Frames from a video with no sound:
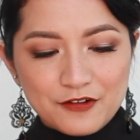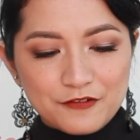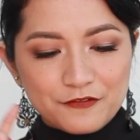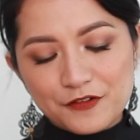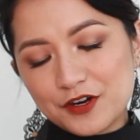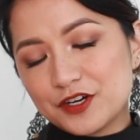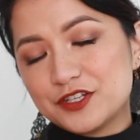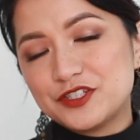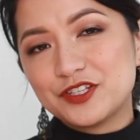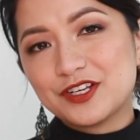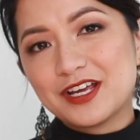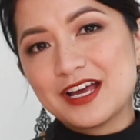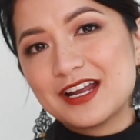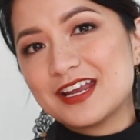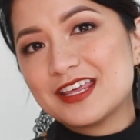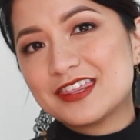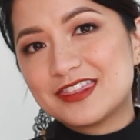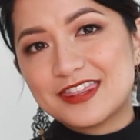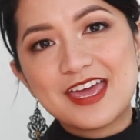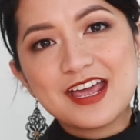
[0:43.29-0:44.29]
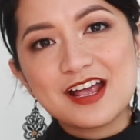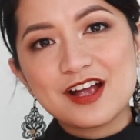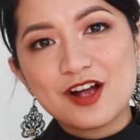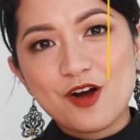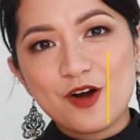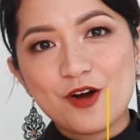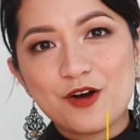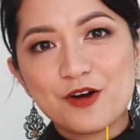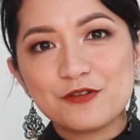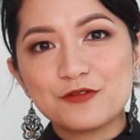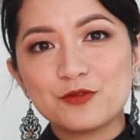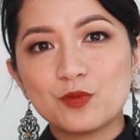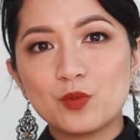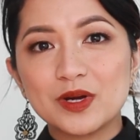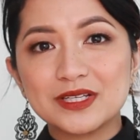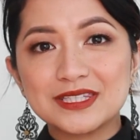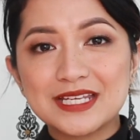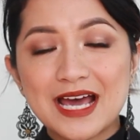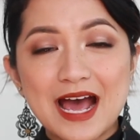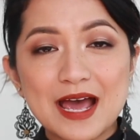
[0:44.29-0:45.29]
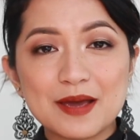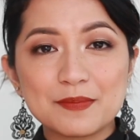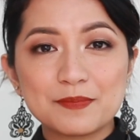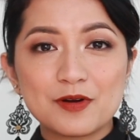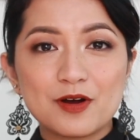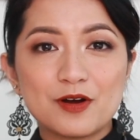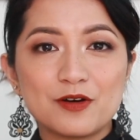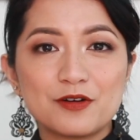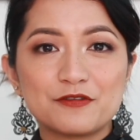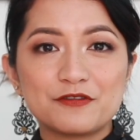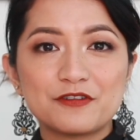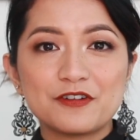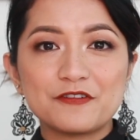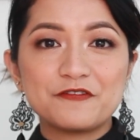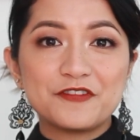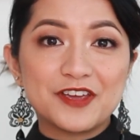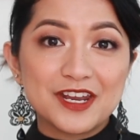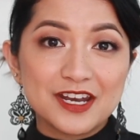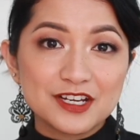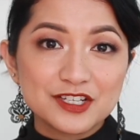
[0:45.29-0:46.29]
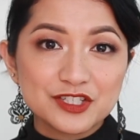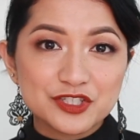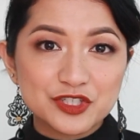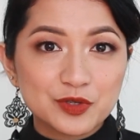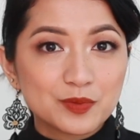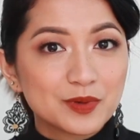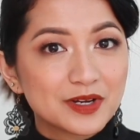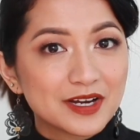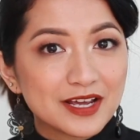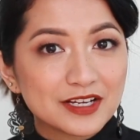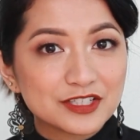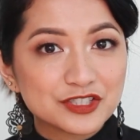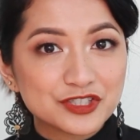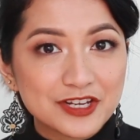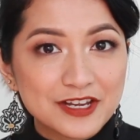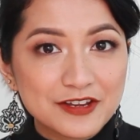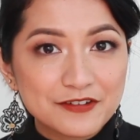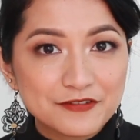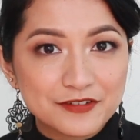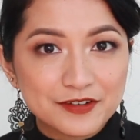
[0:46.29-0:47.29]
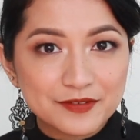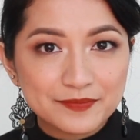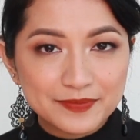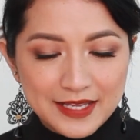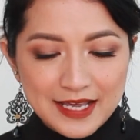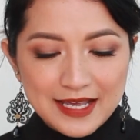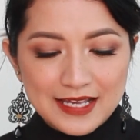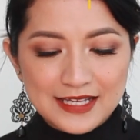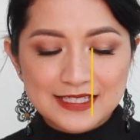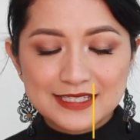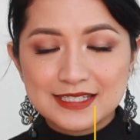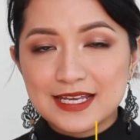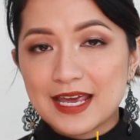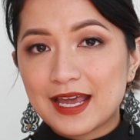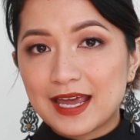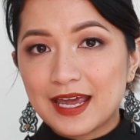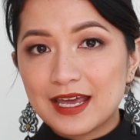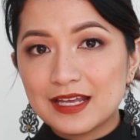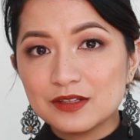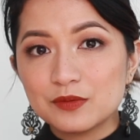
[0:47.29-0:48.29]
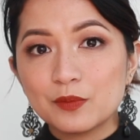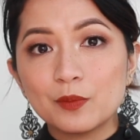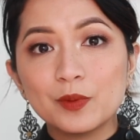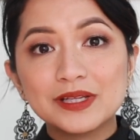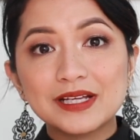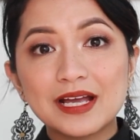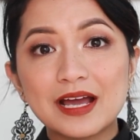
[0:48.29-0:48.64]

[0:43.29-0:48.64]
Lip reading: First, you gotta think of what type of finish you wanna achieve. Second, what